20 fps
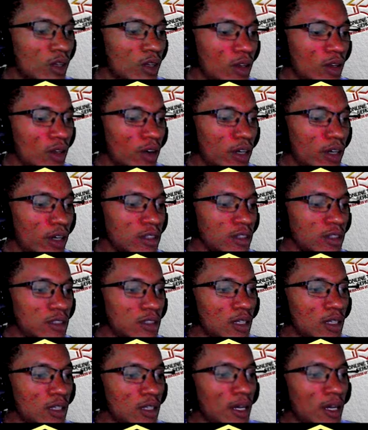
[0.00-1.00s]
Right,
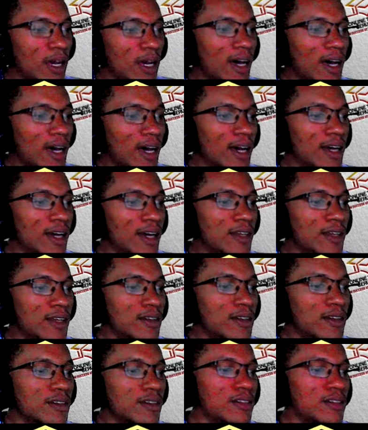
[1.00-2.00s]
and
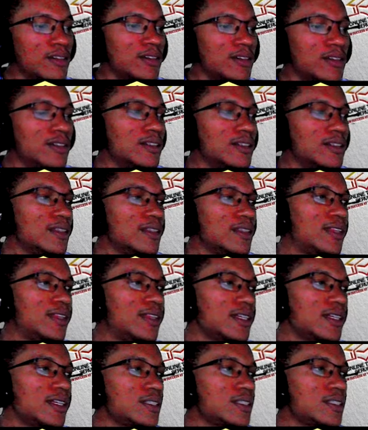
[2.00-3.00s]

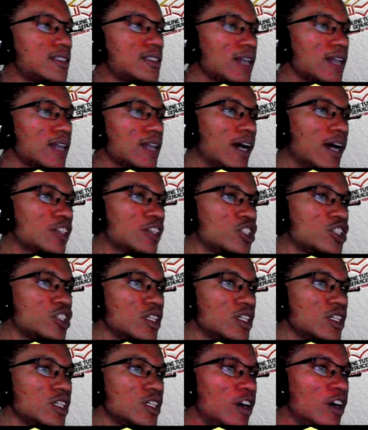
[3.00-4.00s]
this actually
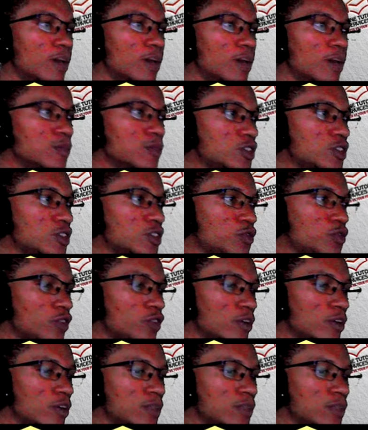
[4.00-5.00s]
comes
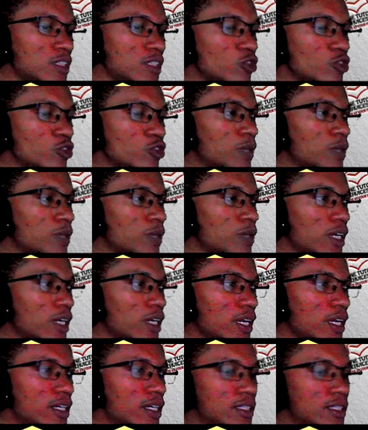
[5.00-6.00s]
from, this rhythmic
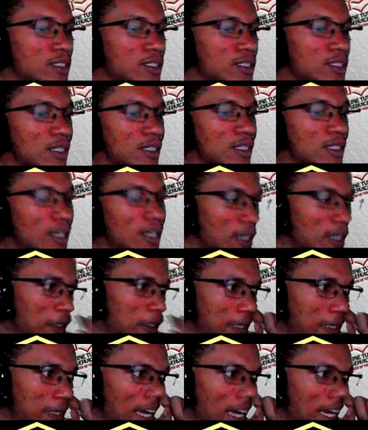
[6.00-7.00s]
is
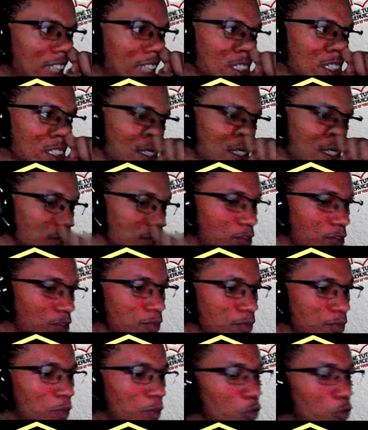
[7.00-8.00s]
the adjective
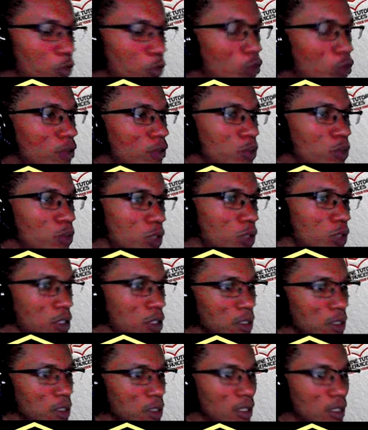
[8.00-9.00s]
form of the word.
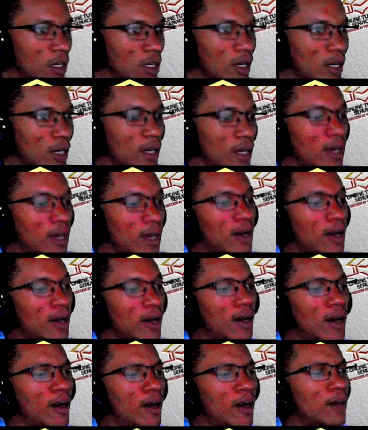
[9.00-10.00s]

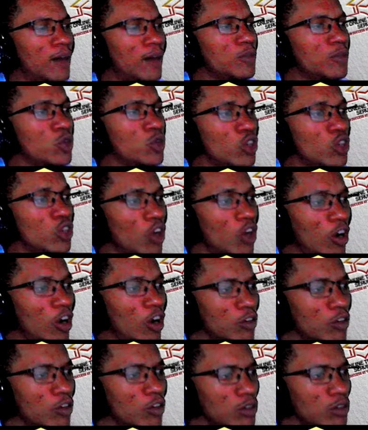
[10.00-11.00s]
The
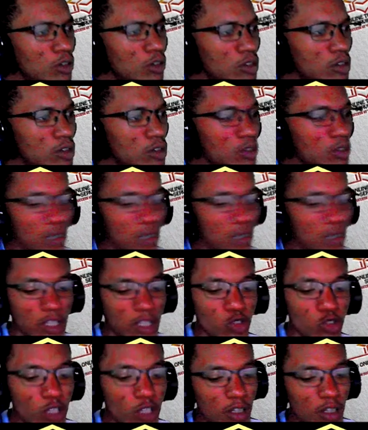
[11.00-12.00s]
noun is
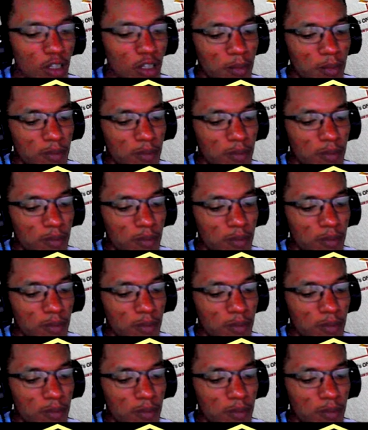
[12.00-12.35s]
rhythm.